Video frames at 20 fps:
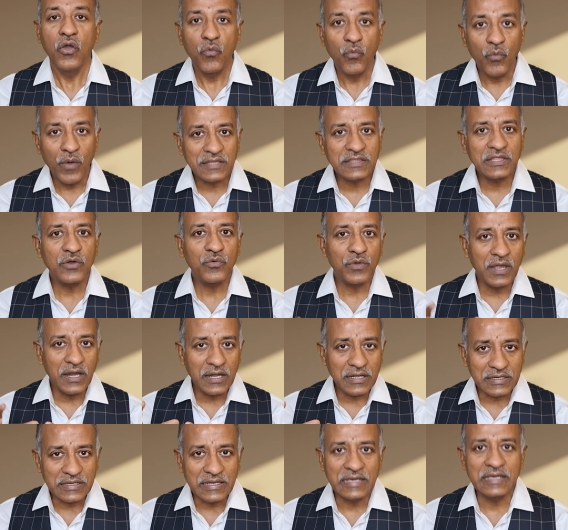whether we
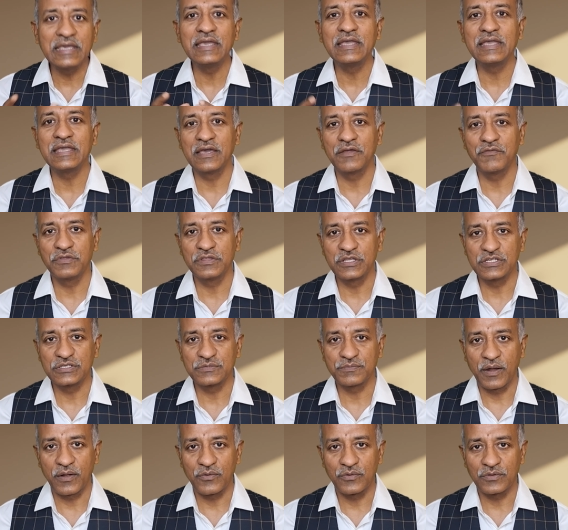are taking care with
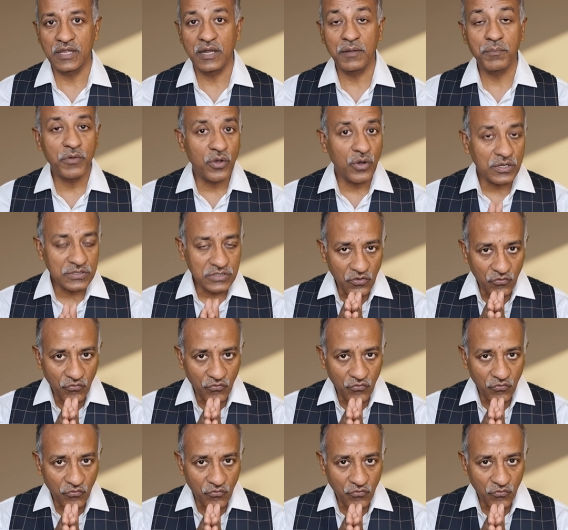respect to that because